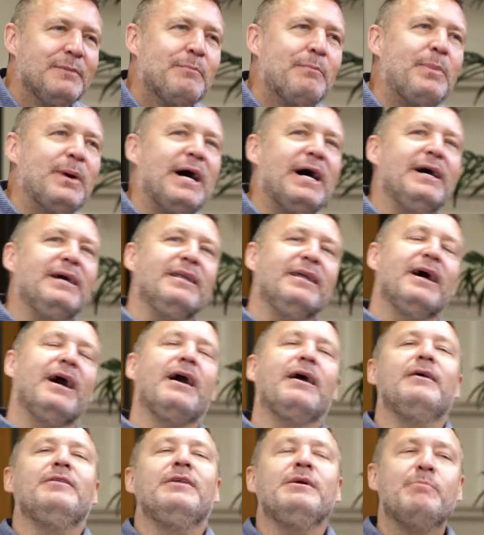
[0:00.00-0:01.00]
But
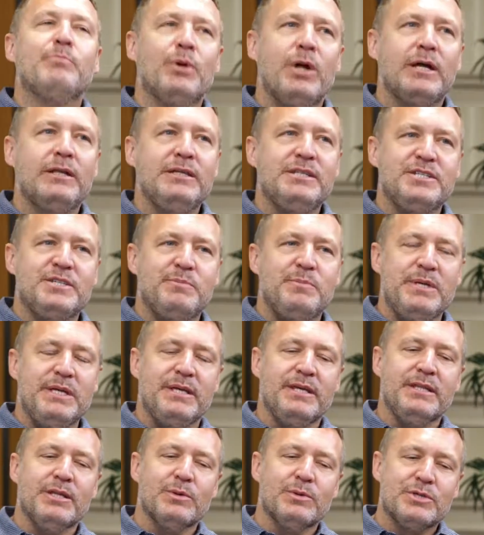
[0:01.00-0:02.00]
I think broadly
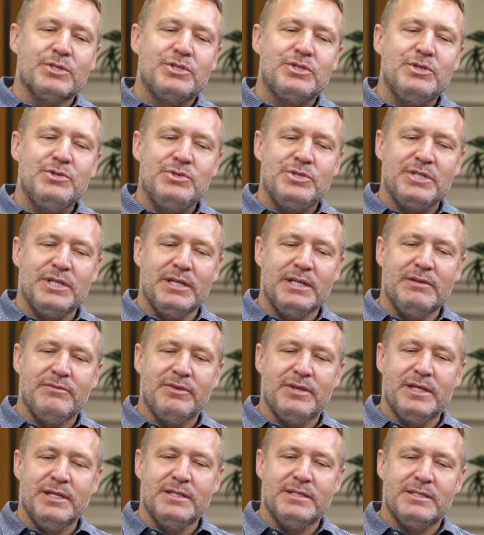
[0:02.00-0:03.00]
speaking, there were two
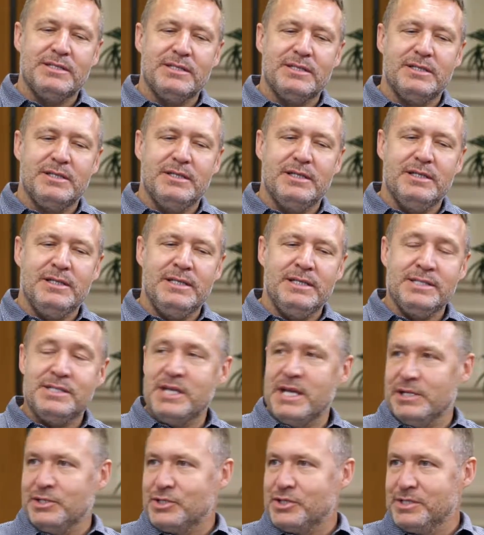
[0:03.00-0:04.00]
significant
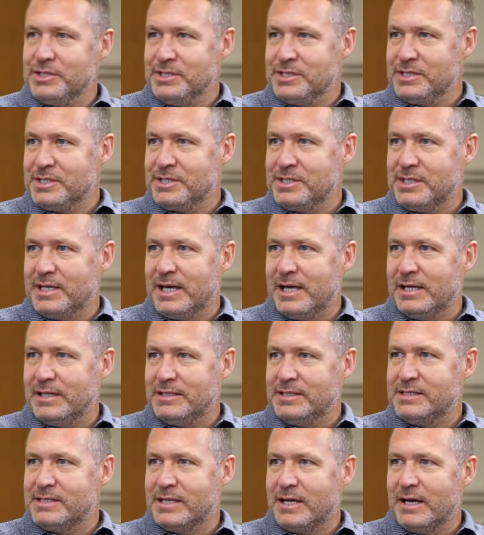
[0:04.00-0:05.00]
intentions that,
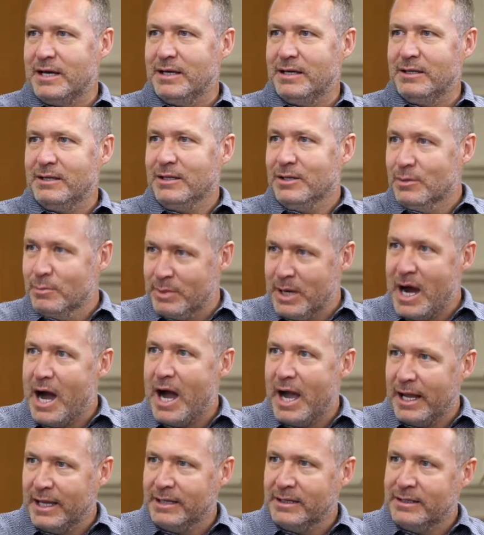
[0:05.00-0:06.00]

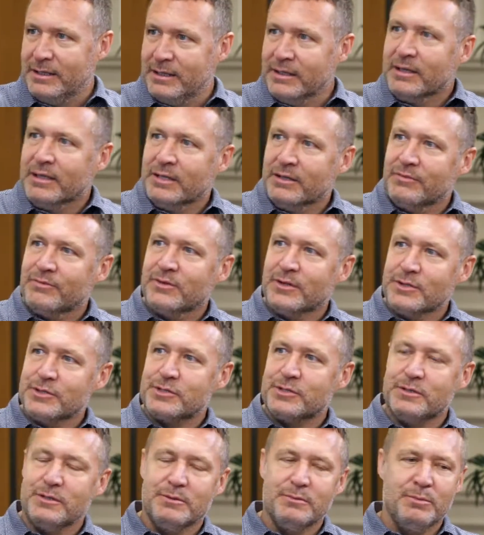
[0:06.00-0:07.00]
behind the
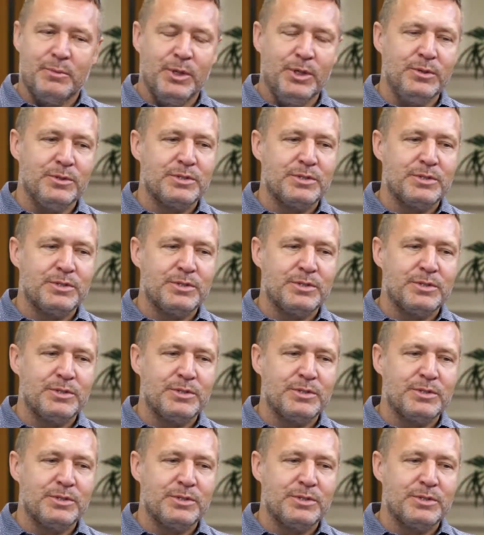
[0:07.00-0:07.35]
first MOOC.